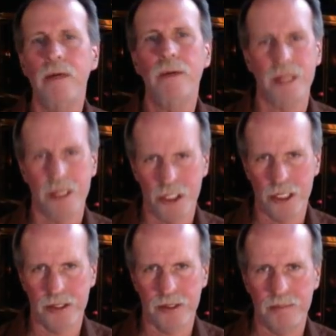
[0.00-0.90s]
with each
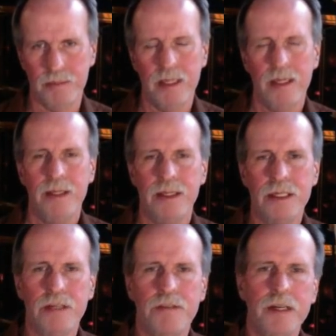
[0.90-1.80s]
other. This
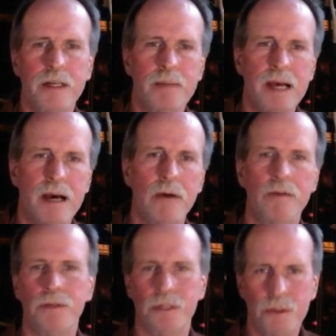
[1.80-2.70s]
is a very
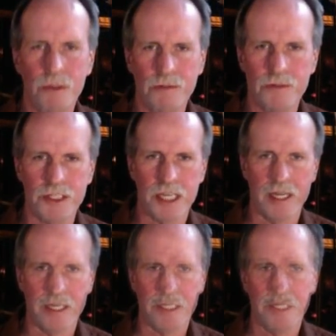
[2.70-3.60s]
powerful tool for
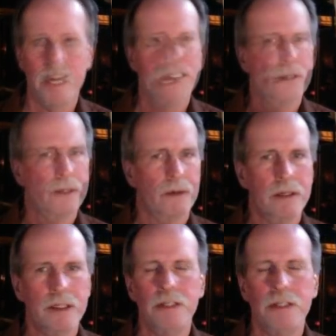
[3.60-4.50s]
science. So, in
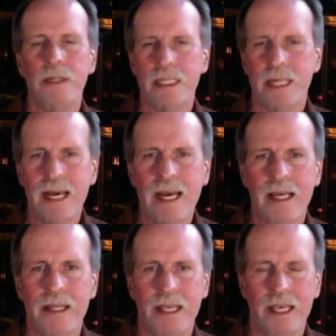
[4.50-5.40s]
order to
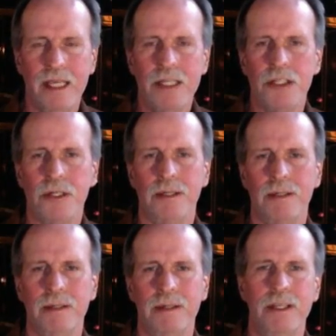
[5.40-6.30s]
attack the answer,
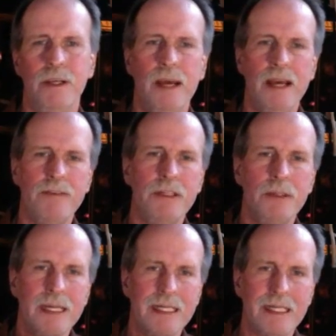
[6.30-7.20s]
you have
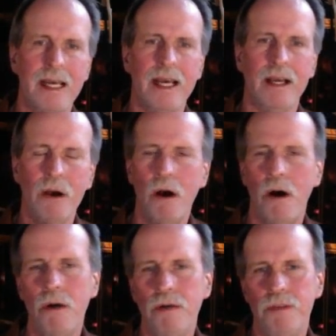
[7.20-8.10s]
to attack
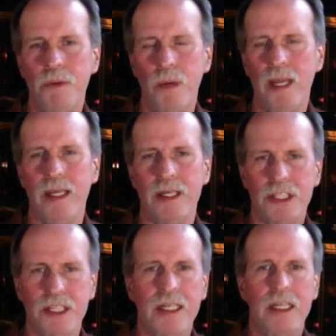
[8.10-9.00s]
all of the
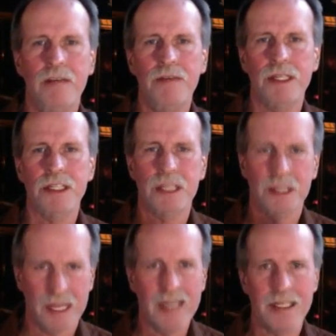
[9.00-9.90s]
ways that give
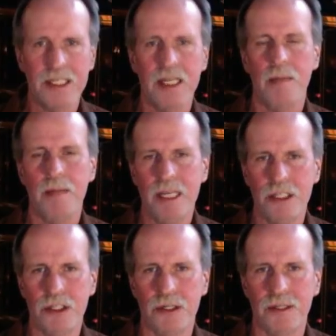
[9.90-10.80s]
us that same
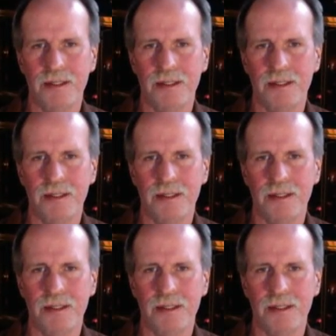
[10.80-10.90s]
answer